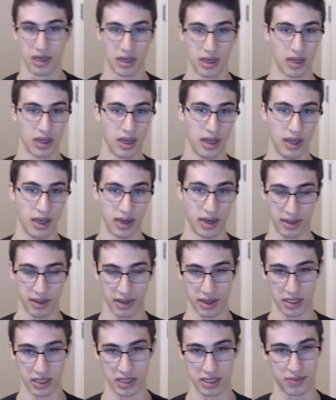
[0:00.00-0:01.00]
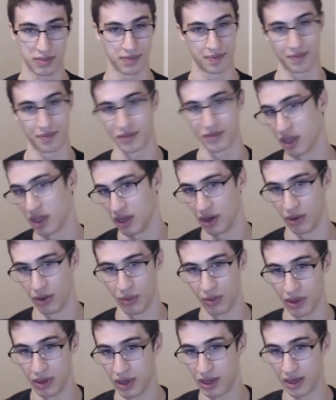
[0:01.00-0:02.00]
and I think it's
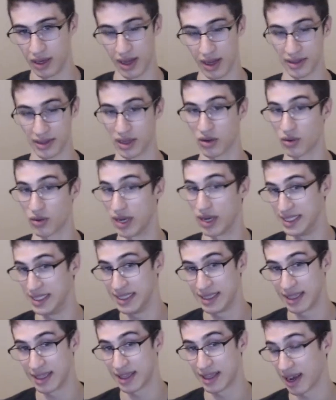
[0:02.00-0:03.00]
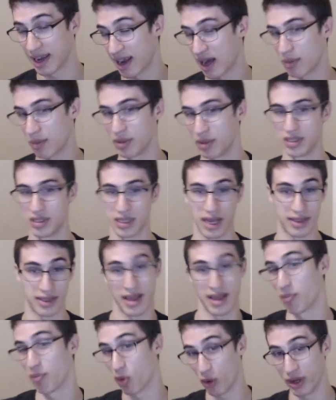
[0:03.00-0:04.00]
not that crazy that happens. At
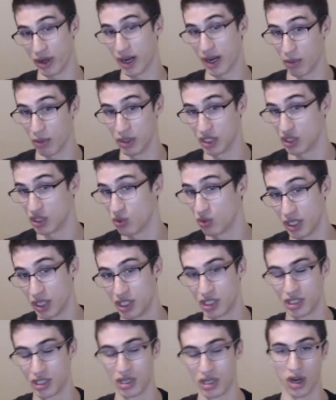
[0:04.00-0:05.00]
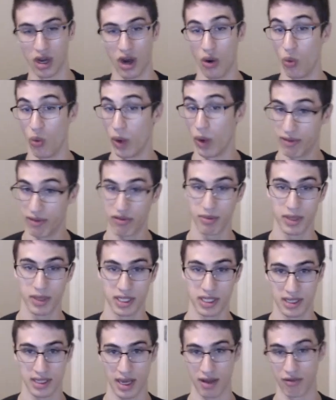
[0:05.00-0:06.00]
that point, I would switch away from this
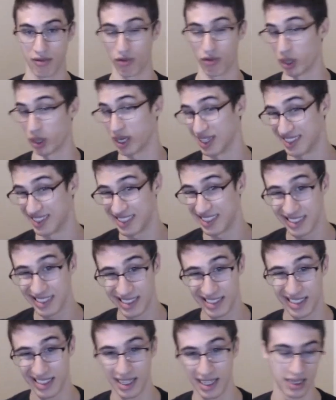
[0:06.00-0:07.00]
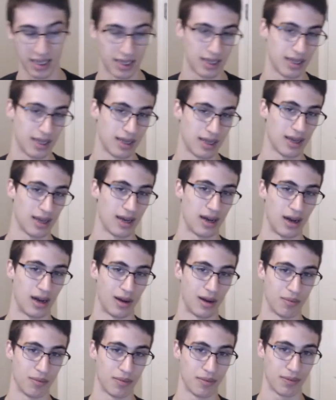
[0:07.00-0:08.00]
set for the consistency.
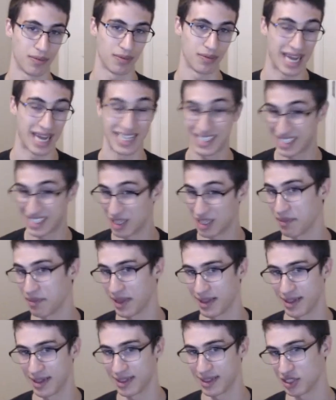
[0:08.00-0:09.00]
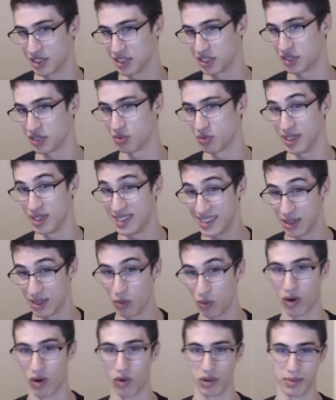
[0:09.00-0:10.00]
That's something that doesn't really sit
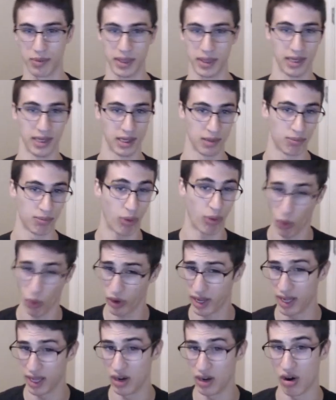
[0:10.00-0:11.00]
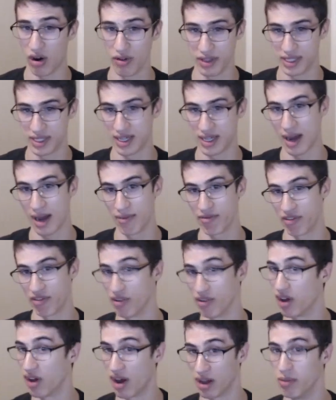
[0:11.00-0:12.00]
well with me. Pouring in all the time for
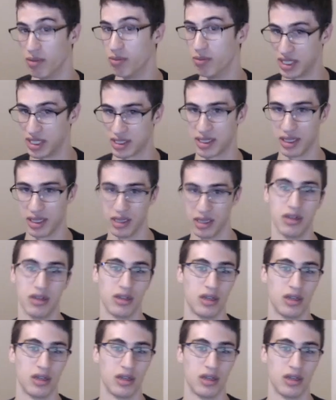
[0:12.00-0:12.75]
non-bisc gear